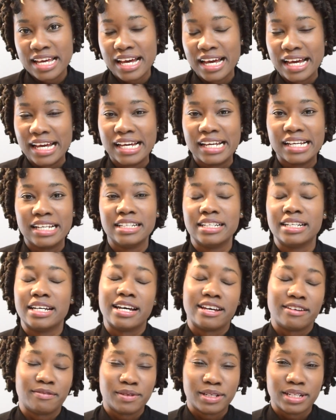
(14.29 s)
and
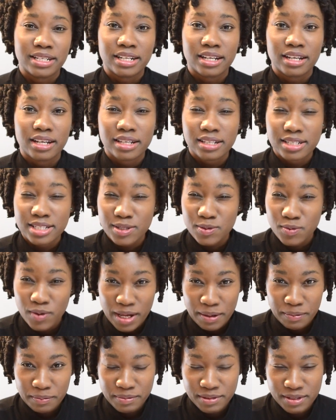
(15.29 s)
I've been
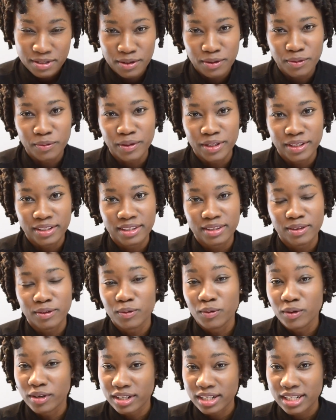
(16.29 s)
swamped with
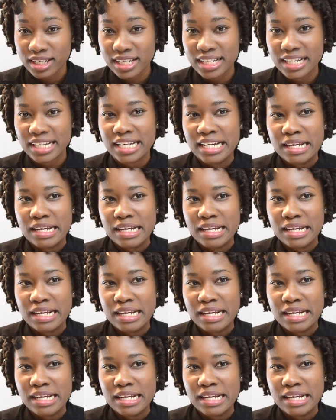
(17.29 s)
work,